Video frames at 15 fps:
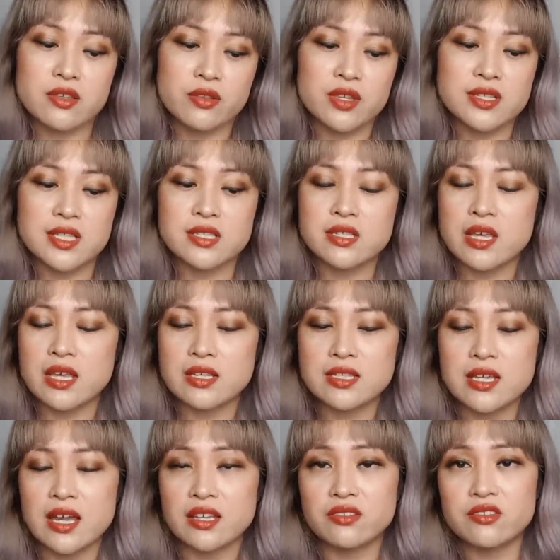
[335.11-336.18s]
So this is
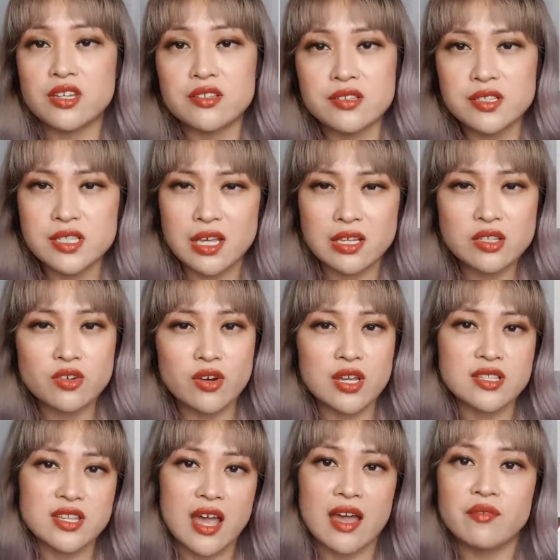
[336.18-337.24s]
things like tinted
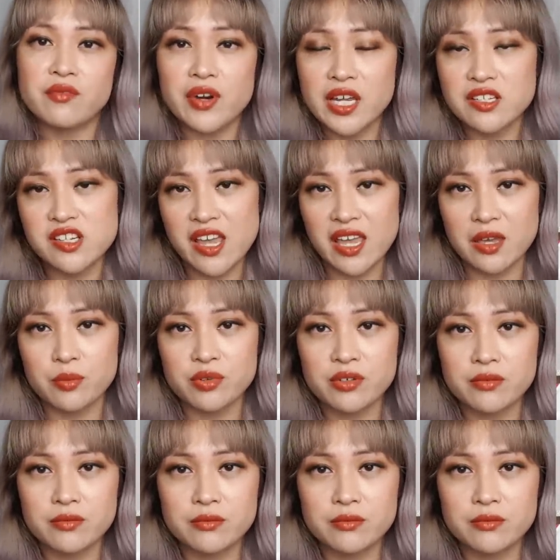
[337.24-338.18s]
sunscreens and red tape.